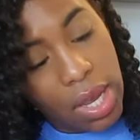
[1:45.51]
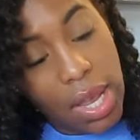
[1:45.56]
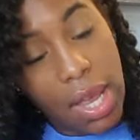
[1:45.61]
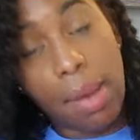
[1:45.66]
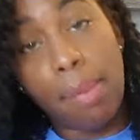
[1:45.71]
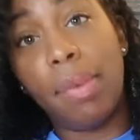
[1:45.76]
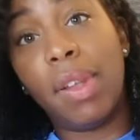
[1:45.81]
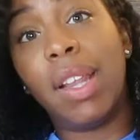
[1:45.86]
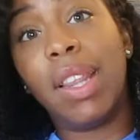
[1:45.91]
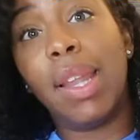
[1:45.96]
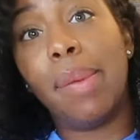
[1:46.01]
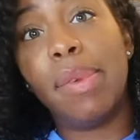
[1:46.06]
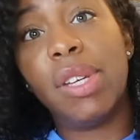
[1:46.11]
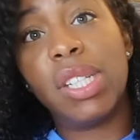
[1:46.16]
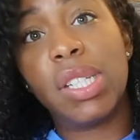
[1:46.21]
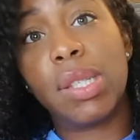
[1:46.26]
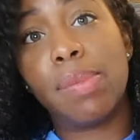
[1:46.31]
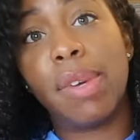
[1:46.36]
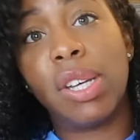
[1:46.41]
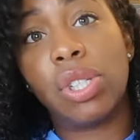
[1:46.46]
And let me
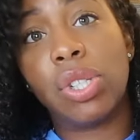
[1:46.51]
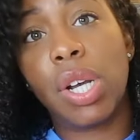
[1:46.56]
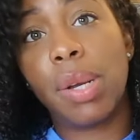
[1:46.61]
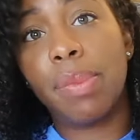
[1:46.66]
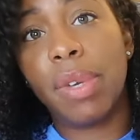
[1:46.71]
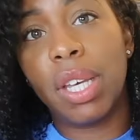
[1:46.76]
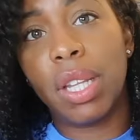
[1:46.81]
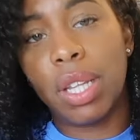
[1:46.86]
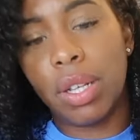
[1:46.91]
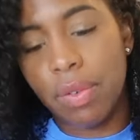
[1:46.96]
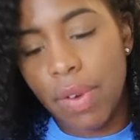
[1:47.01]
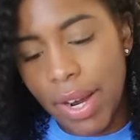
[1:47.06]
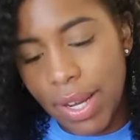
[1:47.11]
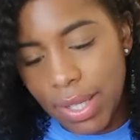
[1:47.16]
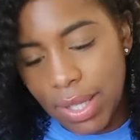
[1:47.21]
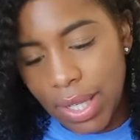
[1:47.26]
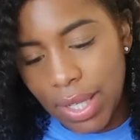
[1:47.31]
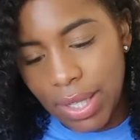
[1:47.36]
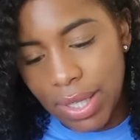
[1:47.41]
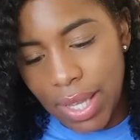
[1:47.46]
just make sure I'm getting the right
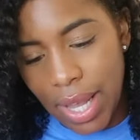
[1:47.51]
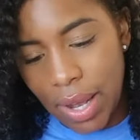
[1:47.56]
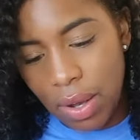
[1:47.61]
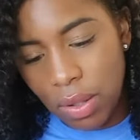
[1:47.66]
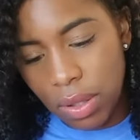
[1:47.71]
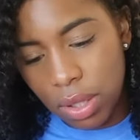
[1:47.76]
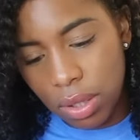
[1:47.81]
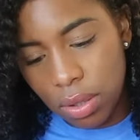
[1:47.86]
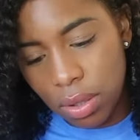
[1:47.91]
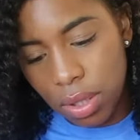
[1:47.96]
test out.